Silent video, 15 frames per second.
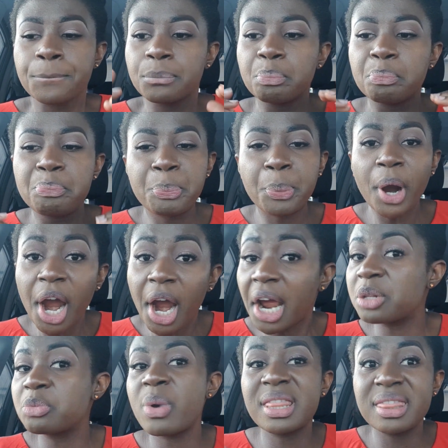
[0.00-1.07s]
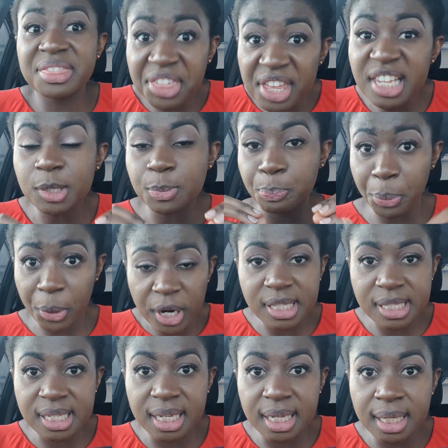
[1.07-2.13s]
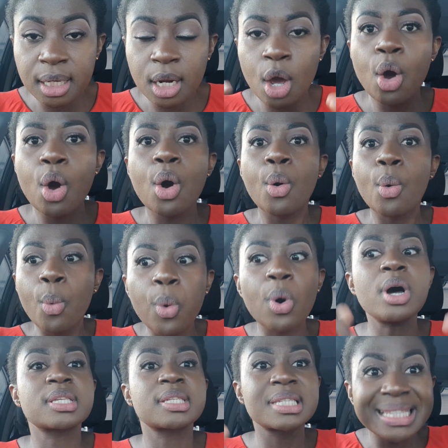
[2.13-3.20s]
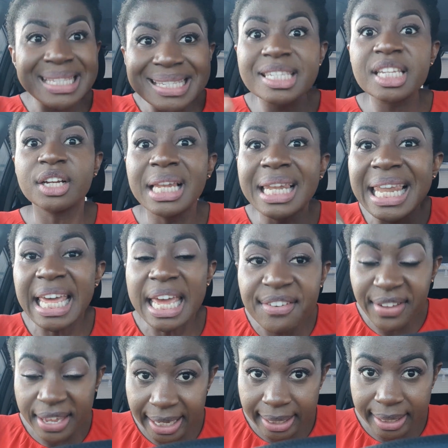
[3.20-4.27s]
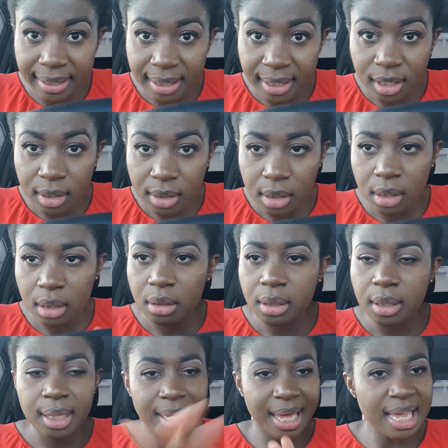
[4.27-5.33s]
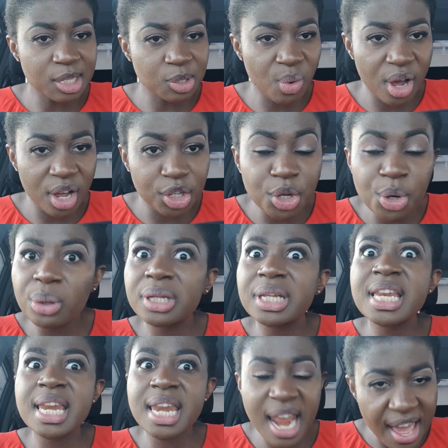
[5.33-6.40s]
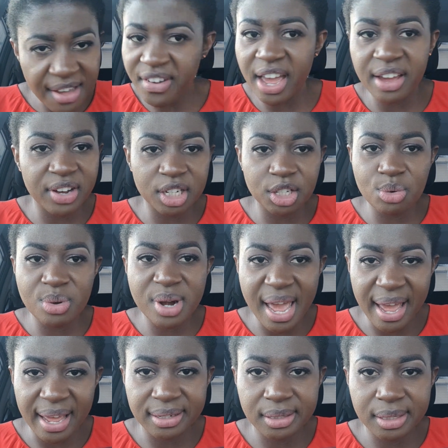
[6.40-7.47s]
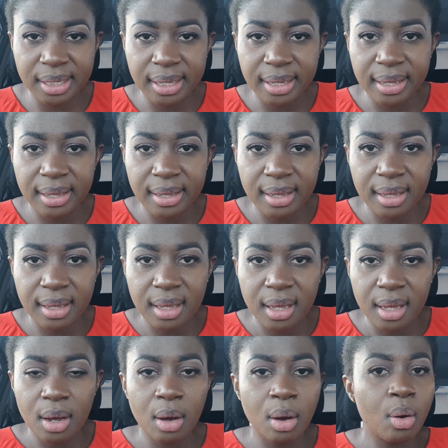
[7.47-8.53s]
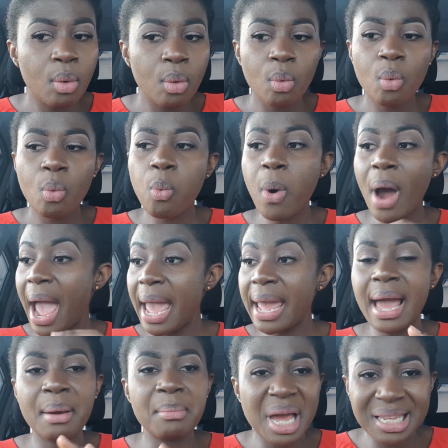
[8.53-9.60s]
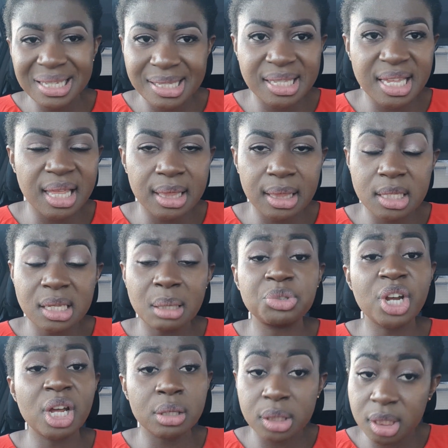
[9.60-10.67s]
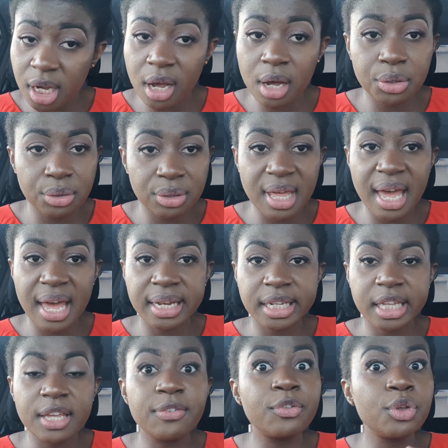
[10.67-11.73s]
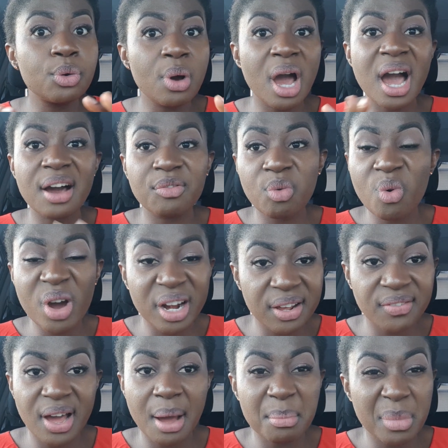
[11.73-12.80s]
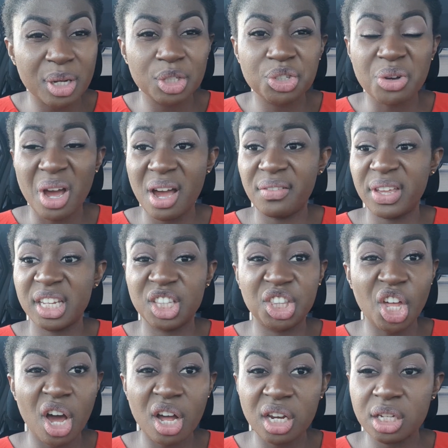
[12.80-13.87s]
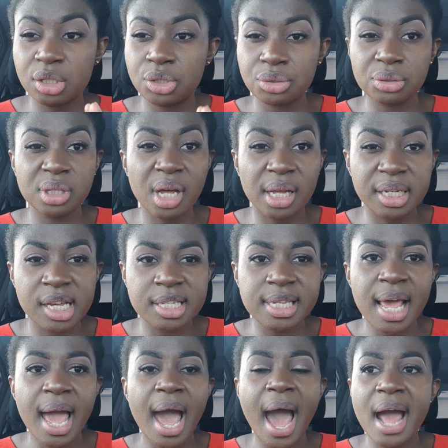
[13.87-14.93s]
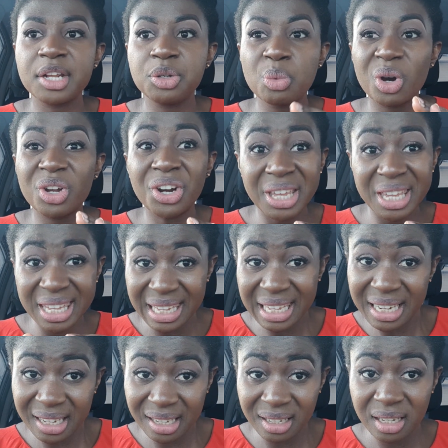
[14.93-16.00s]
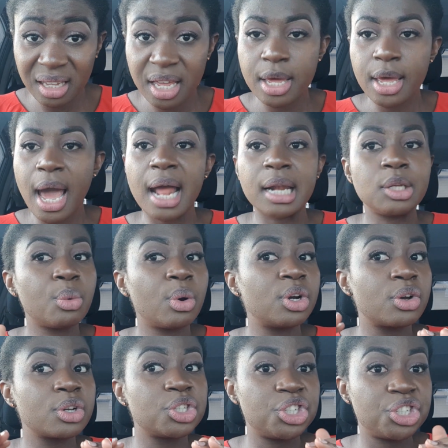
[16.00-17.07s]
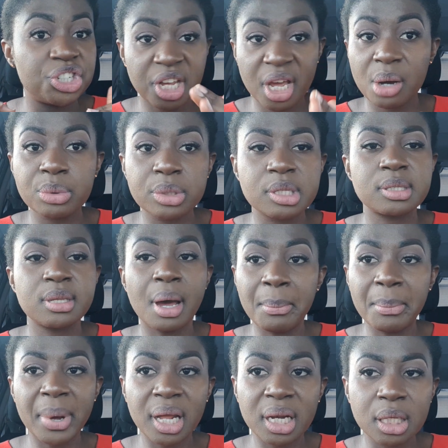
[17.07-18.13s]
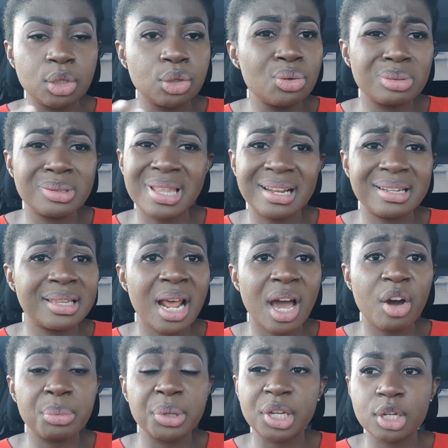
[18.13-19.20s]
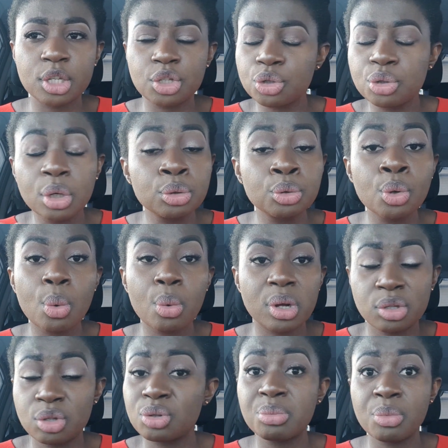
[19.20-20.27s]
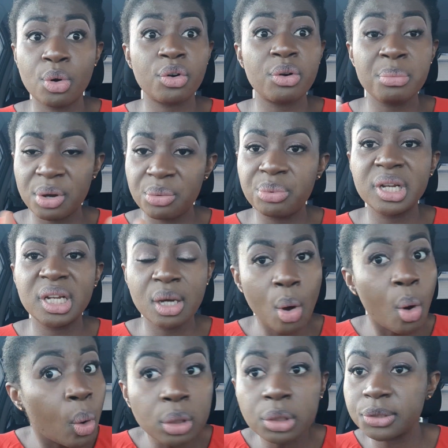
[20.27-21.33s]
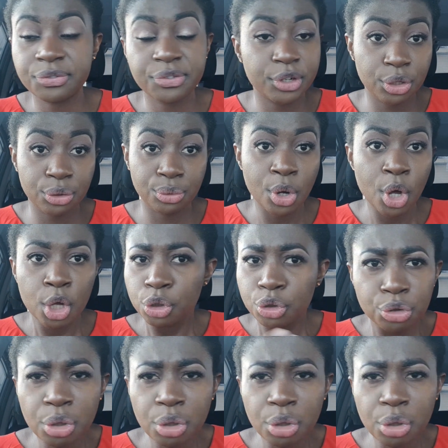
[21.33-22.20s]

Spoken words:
But when this person was still living, guess what? You will never ever do that. Why am I saying this? I'm trying to tell you that if you have whatever amount you have, $1, $2, and you want to eat it and you want to share with somebody, do that now, because you don't know what tomorrow may really hold for you. You